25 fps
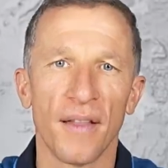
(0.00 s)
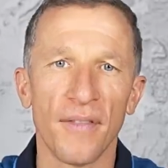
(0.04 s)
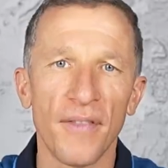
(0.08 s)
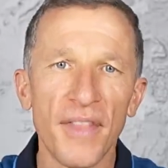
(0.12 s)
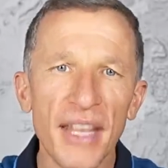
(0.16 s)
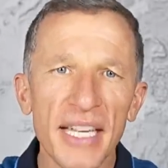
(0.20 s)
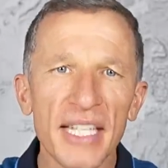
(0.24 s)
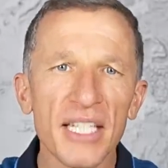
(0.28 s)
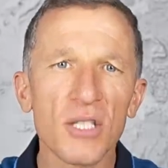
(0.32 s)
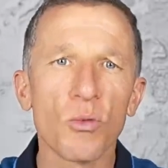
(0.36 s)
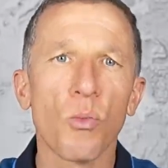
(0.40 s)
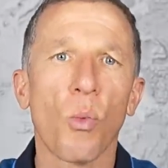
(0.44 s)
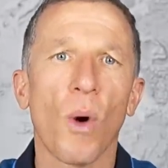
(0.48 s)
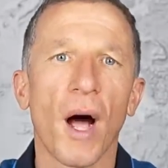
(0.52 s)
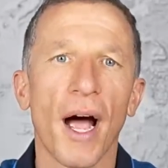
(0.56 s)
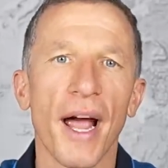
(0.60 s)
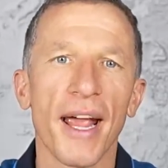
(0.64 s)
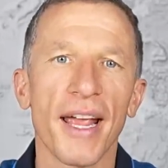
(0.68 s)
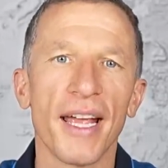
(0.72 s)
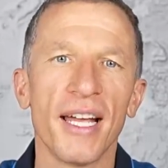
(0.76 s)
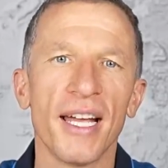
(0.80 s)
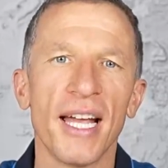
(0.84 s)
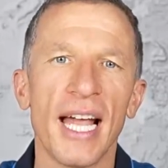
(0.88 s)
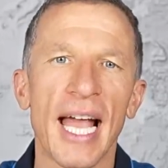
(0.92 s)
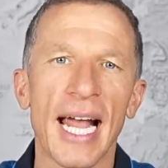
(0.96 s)
This
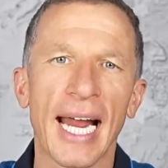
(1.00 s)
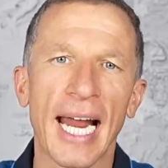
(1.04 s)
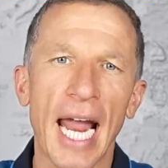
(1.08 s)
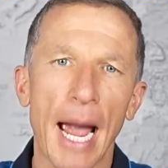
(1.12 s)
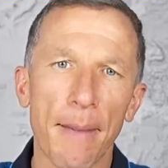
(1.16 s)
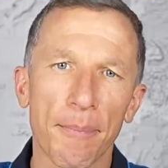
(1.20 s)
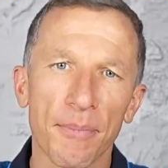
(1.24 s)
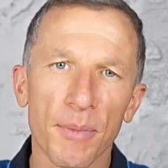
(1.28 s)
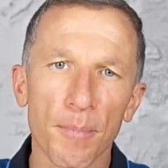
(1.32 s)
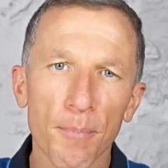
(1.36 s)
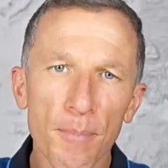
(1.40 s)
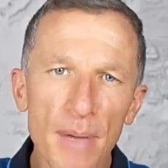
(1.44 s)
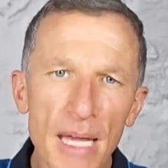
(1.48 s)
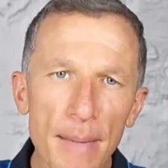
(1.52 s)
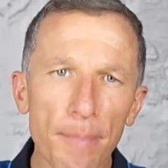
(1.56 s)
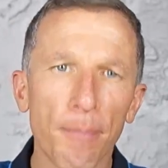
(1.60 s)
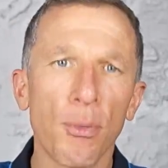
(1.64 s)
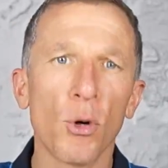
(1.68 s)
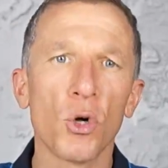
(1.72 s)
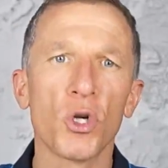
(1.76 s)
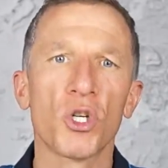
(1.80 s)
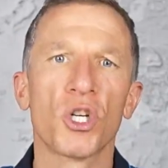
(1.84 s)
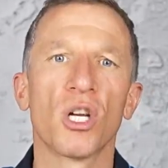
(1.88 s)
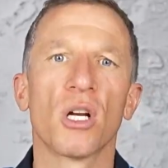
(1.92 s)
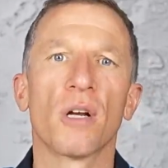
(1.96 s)
why kept me
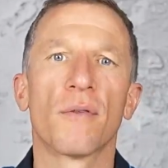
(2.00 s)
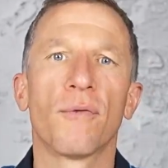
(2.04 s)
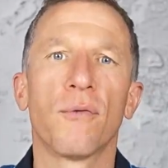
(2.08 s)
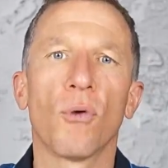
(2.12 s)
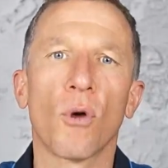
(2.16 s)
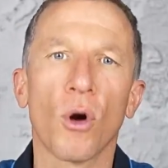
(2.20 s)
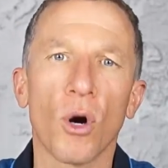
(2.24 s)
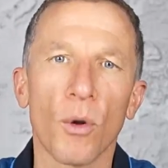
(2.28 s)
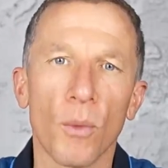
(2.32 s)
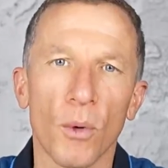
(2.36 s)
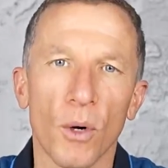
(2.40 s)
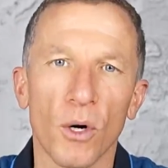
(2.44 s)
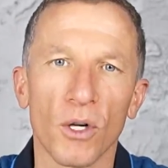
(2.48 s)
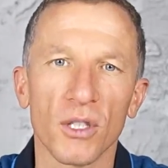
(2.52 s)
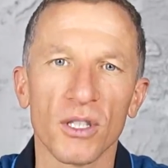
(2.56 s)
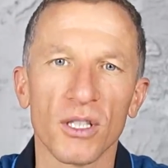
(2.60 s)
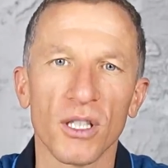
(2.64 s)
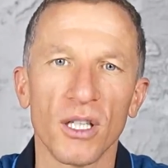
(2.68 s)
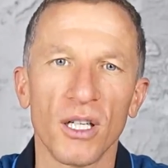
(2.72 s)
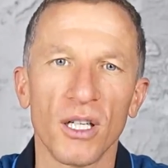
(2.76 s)
pushing forward